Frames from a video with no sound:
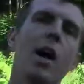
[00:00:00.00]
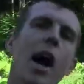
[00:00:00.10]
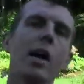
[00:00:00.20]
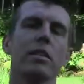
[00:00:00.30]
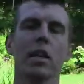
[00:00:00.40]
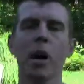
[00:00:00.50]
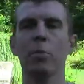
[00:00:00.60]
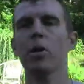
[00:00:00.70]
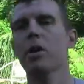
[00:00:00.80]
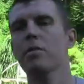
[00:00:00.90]
there's a
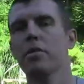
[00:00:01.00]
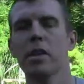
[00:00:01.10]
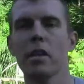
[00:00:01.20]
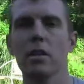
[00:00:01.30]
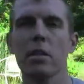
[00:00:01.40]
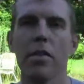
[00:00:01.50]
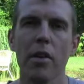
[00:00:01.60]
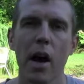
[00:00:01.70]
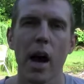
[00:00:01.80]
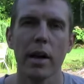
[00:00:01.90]
couple other things I
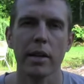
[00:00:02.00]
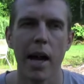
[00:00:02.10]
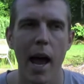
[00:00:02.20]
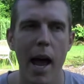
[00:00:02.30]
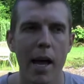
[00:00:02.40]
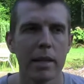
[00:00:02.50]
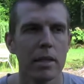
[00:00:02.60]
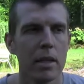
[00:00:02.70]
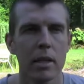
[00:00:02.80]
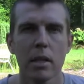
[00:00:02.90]
thought I could add
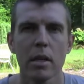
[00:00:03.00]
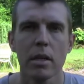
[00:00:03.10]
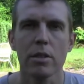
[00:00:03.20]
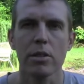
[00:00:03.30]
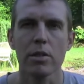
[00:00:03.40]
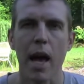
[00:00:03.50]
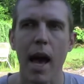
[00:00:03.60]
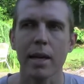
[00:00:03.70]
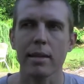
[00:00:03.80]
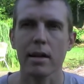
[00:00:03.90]
to
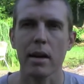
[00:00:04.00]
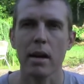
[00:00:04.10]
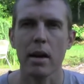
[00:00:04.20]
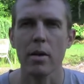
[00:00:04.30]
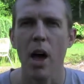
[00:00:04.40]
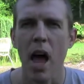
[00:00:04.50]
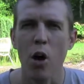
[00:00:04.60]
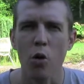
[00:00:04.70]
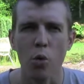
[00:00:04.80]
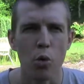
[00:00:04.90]
that.
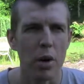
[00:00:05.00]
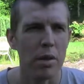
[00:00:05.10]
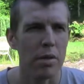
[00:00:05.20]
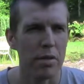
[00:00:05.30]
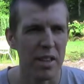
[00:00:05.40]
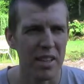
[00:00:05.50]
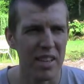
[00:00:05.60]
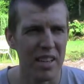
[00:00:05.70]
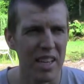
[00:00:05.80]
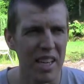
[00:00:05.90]
With
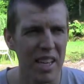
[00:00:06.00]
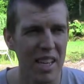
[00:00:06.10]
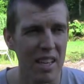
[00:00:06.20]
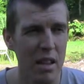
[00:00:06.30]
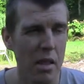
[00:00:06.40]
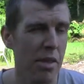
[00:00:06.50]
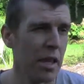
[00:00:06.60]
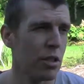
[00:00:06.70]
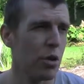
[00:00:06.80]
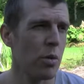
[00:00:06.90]
the other
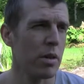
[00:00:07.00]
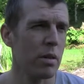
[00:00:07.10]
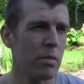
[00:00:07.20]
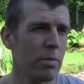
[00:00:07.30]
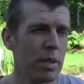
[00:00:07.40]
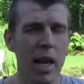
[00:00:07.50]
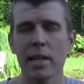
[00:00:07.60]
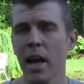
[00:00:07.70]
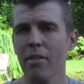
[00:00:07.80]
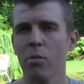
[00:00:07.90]
thing too,
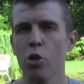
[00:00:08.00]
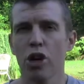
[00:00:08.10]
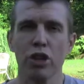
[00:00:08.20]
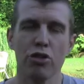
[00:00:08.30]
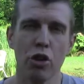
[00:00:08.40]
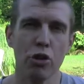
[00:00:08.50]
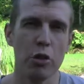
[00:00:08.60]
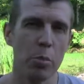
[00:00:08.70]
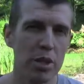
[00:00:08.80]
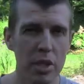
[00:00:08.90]
besides having more control,
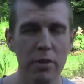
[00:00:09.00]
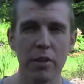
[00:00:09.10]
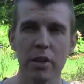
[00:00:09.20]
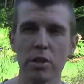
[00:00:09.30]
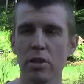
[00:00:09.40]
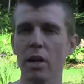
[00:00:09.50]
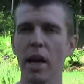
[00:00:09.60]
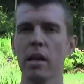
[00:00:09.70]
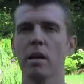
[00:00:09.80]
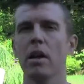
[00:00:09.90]
you put stuff on your
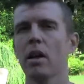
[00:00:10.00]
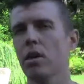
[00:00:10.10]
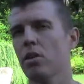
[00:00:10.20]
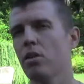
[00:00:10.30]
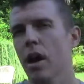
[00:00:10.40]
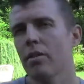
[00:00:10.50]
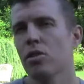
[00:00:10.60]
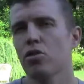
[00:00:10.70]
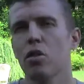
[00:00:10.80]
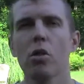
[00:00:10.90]
site, you have
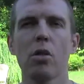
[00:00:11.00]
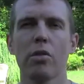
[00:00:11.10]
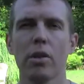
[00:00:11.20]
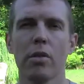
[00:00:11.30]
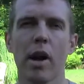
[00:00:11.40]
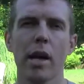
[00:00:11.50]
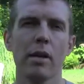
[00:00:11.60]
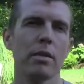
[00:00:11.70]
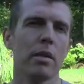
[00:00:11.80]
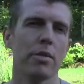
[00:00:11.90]
control over it,
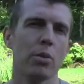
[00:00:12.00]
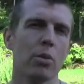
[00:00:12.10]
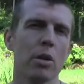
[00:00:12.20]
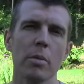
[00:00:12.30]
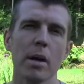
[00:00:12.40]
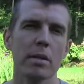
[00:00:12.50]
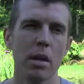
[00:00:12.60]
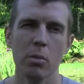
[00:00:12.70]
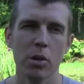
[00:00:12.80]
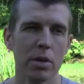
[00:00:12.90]
right? You don't have to about
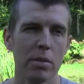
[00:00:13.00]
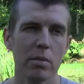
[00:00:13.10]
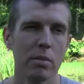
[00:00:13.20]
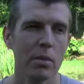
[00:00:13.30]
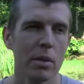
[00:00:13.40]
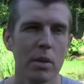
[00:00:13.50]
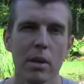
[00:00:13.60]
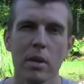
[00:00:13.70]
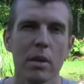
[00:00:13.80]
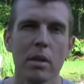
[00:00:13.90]
someone
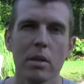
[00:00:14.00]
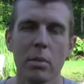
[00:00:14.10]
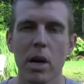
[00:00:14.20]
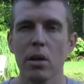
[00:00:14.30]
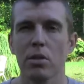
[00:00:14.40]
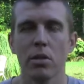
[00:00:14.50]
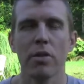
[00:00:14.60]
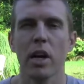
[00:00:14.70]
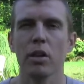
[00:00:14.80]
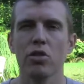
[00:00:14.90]
else.
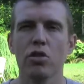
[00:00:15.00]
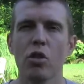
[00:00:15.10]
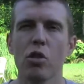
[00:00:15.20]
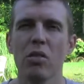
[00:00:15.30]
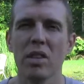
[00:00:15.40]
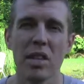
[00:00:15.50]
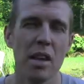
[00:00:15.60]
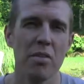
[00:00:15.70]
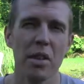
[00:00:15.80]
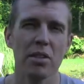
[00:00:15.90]
You've got control over it. The
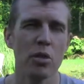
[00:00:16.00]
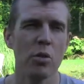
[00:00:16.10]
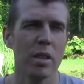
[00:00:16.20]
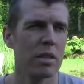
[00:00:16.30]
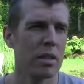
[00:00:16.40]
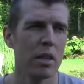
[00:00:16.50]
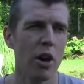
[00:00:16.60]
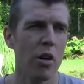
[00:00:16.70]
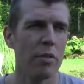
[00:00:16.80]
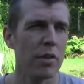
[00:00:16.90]
other thing too is, you
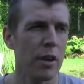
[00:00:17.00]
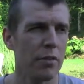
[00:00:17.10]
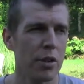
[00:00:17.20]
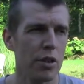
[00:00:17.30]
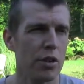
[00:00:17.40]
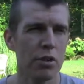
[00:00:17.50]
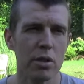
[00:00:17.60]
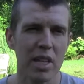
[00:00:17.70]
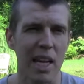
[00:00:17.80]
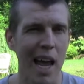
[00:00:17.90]
know, if you're
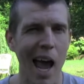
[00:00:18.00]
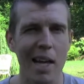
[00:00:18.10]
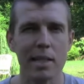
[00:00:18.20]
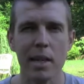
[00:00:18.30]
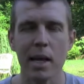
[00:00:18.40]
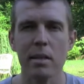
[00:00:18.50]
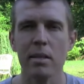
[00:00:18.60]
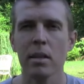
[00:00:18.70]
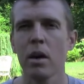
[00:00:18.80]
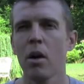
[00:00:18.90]
using
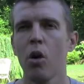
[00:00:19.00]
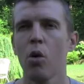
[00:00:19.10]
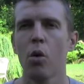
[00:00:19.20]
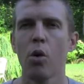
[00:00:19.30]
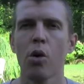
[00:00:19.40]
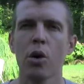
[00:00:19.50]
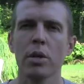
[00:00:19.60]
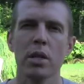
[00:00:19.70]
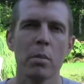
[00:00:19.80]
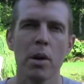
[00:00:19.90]
AdSense
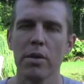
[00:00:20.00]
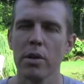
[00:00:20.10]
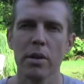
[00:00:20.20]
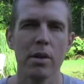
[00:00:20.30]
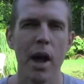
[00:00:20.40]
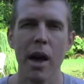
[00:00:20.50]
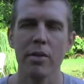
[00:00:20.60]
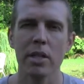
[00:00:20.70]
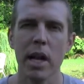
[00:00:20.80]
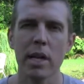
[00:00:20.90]
or some other
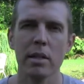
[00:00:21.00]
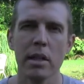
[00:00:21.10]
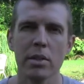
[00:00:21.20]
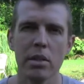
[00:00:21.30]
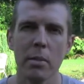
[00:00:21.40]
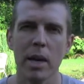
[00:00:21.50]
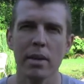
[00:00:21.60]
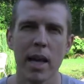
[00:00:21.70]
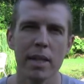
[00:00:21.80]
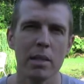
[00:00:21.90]
advertising or something
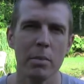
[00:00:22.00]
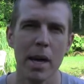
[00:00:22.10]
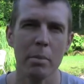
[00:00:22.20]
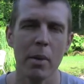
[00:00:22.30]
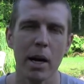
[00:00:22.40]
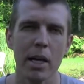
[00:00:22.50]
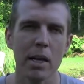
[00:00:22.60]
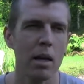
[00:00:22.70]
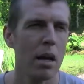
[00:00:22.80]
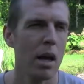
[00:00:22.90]
like that to make
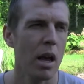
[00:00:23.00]
money,